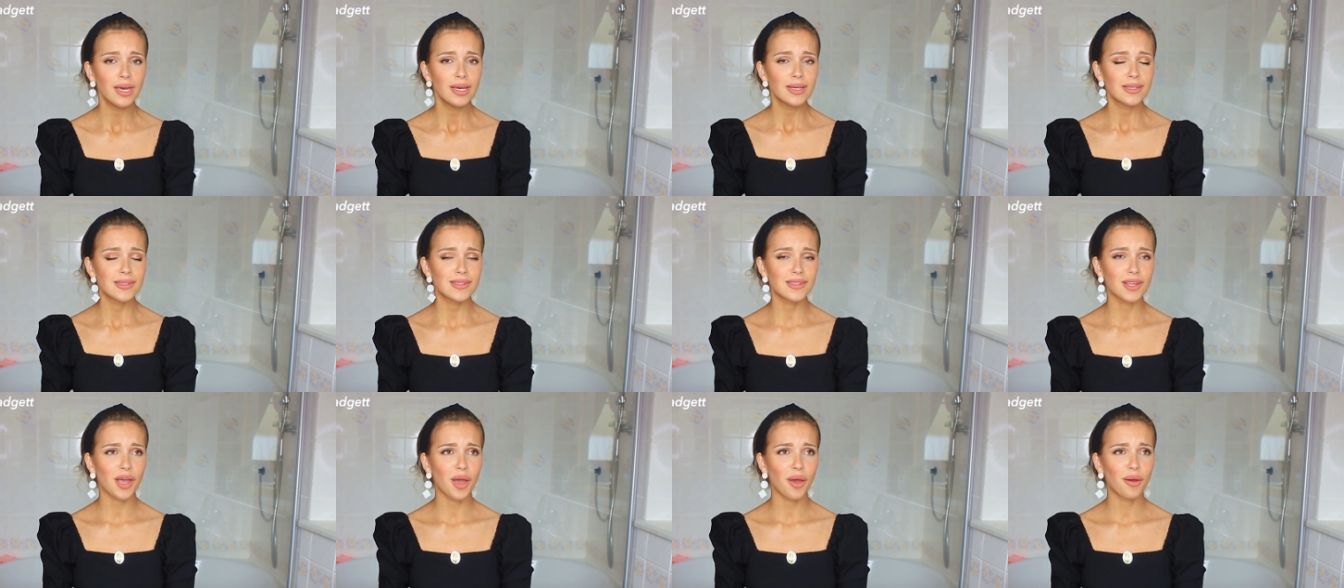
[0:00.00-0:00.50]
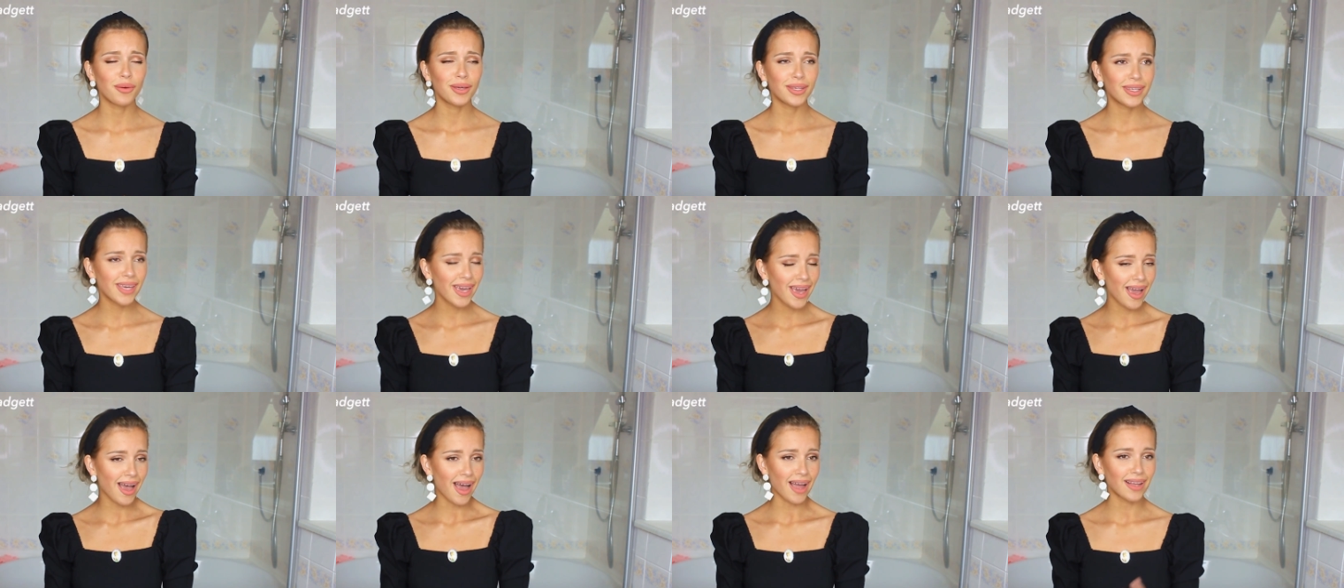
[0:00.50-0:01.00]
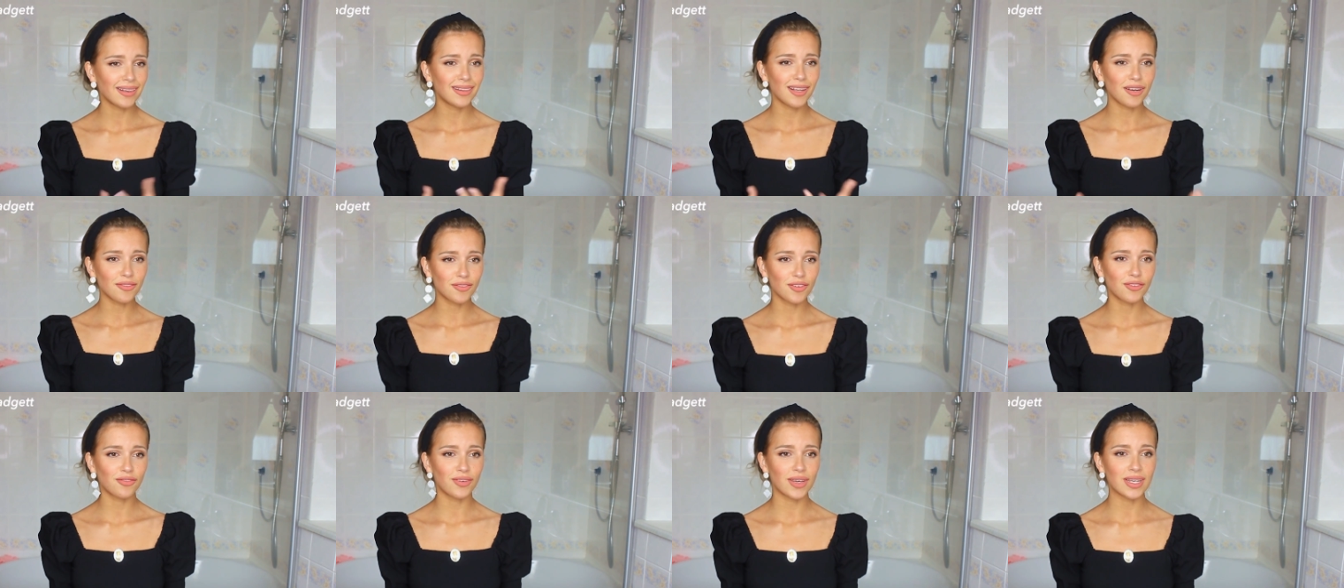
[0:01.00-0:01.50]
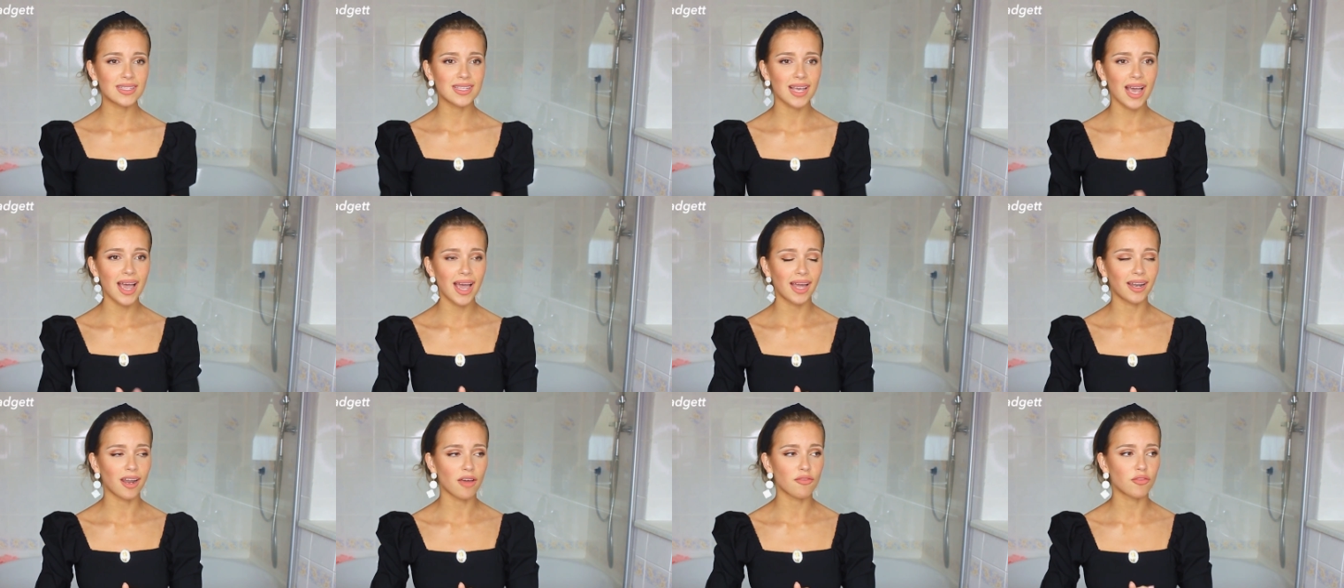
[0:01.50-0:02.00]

So yeah, I love to fake tan.